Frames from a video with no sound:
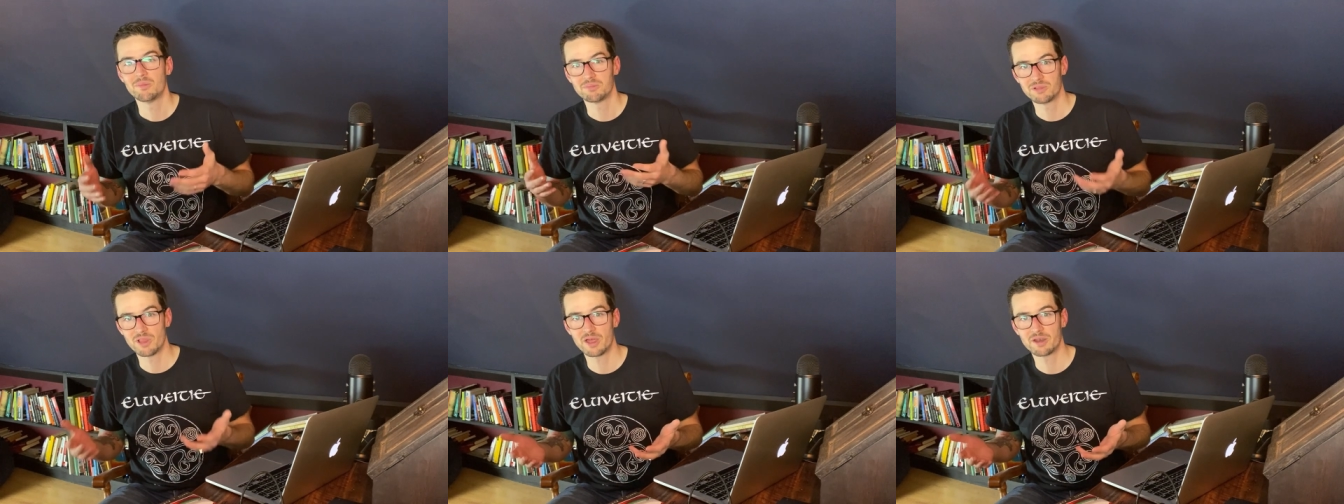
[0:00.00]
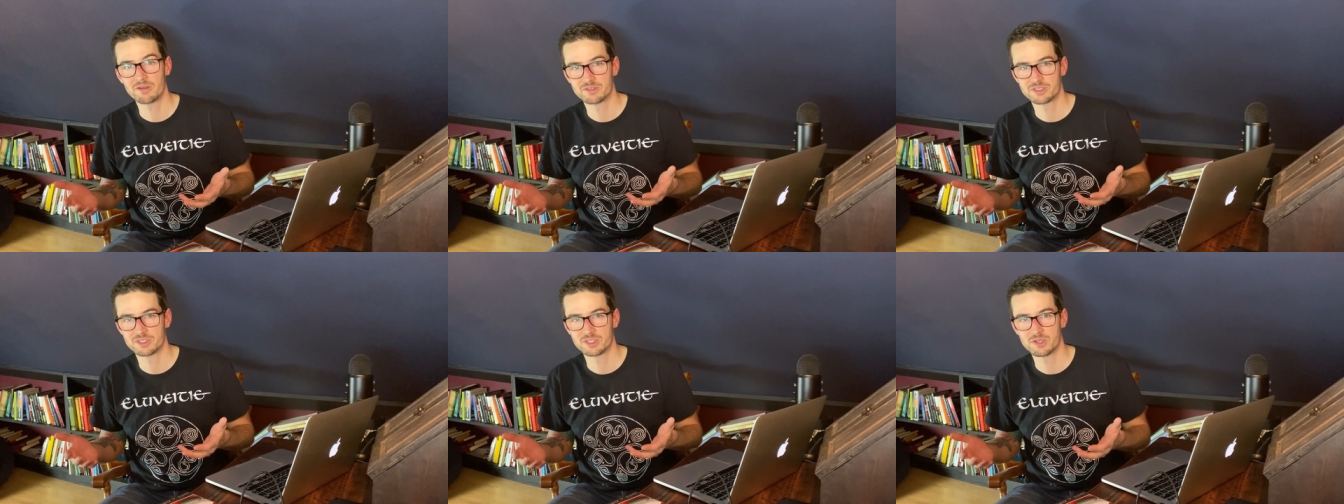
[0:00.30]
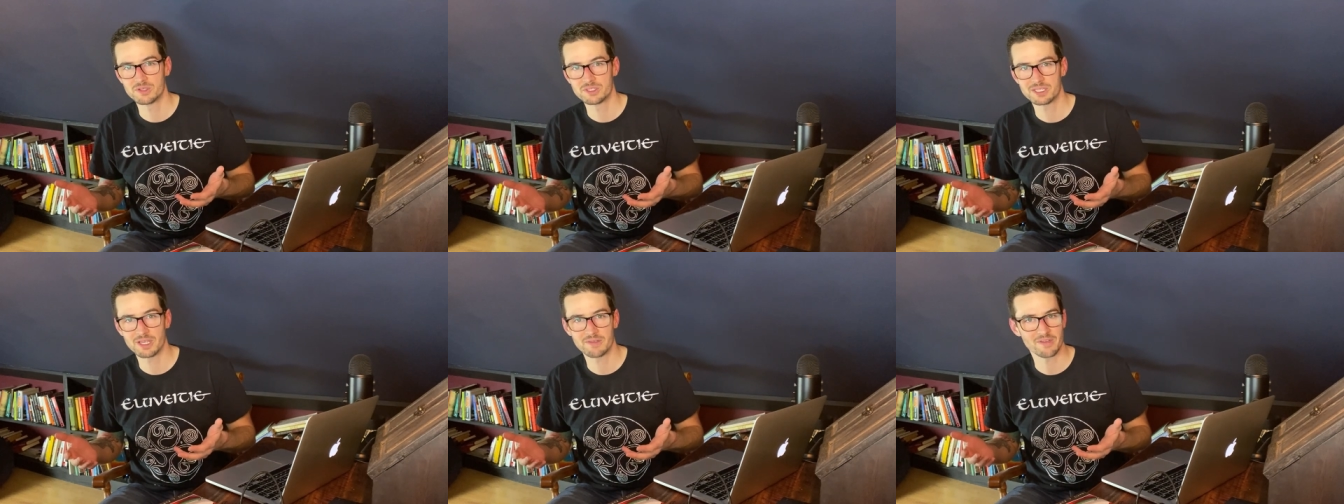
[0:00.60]
Blood of
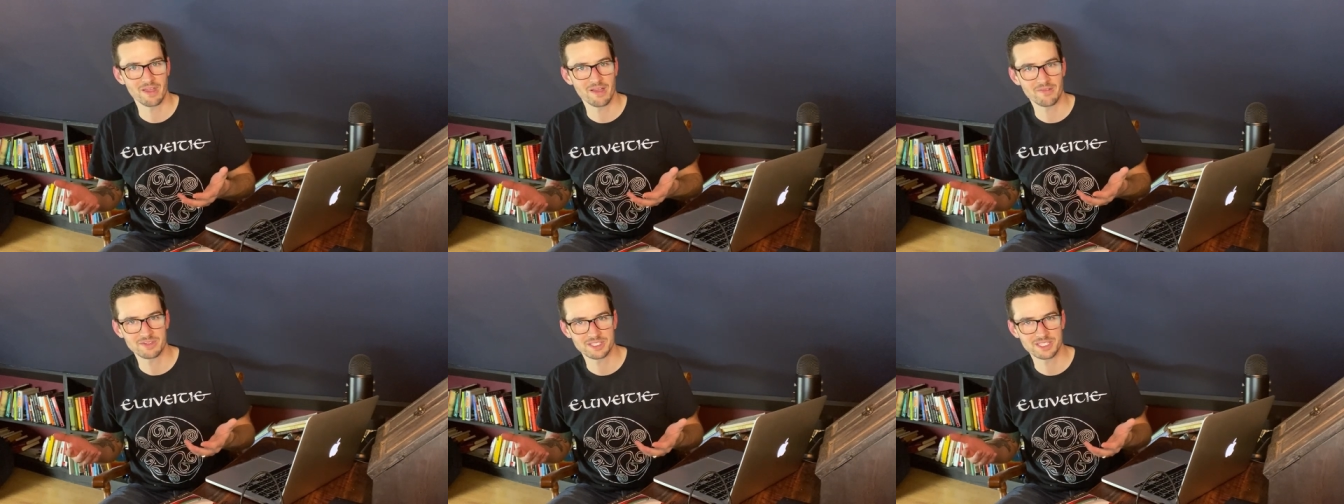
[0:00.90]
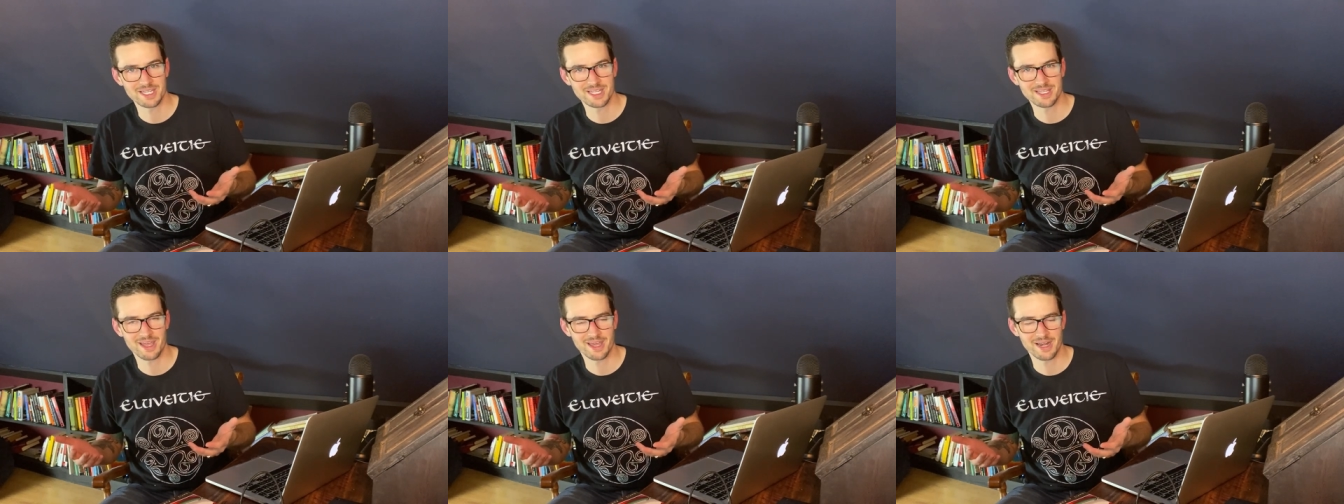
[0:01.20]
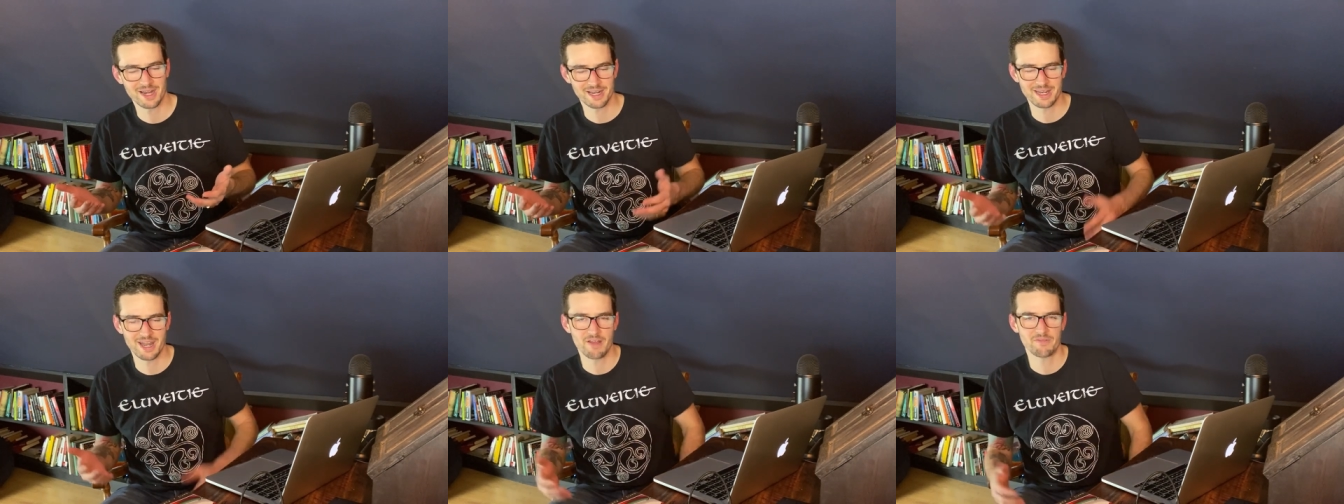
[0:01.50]
Zeus. If you haven't seen that
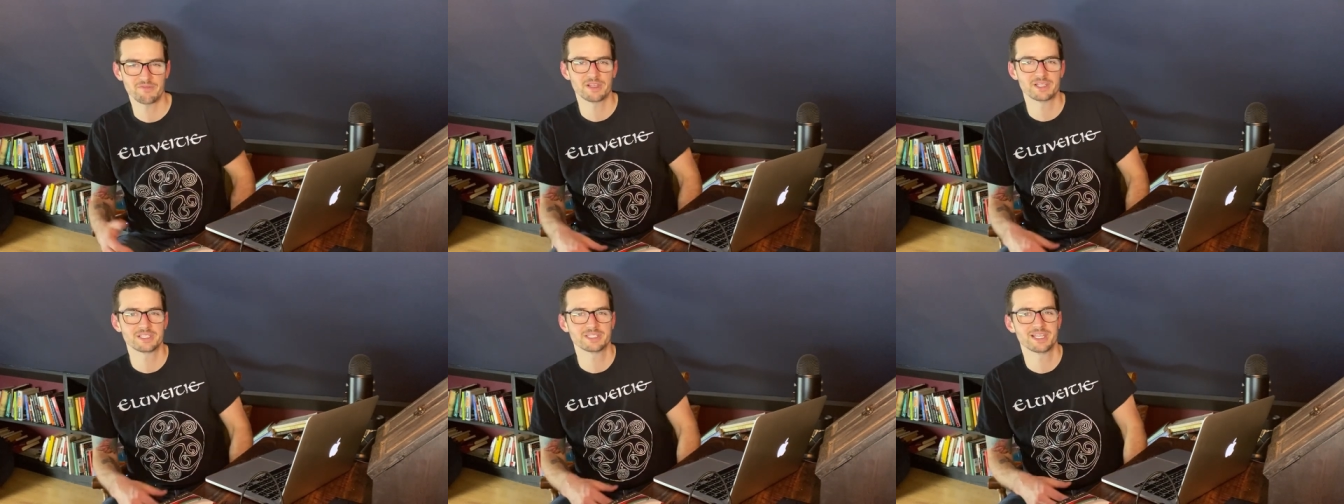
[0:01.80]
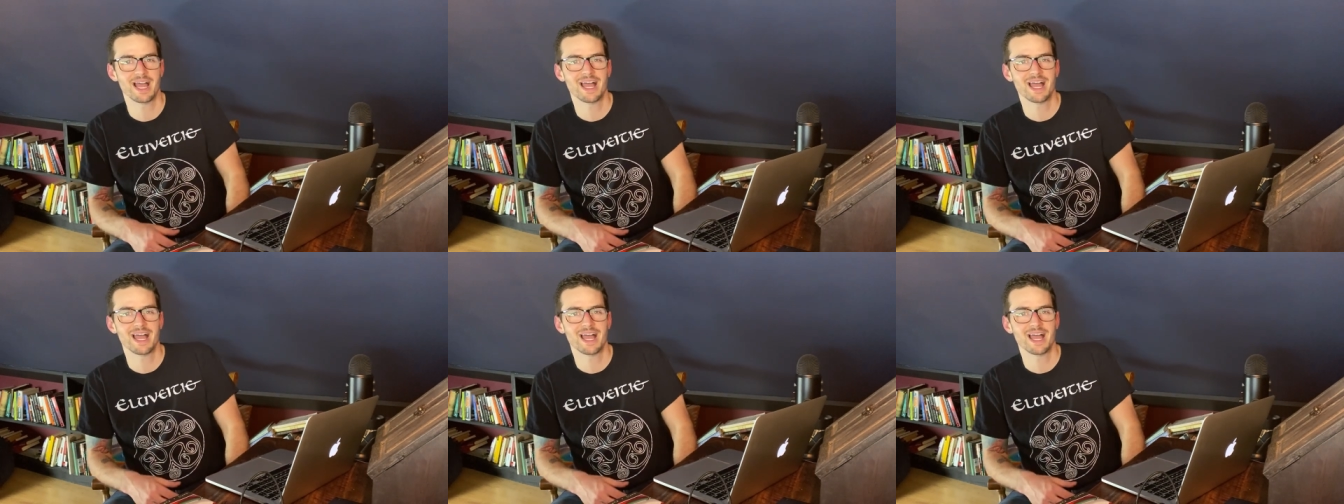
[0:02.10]
on Netflix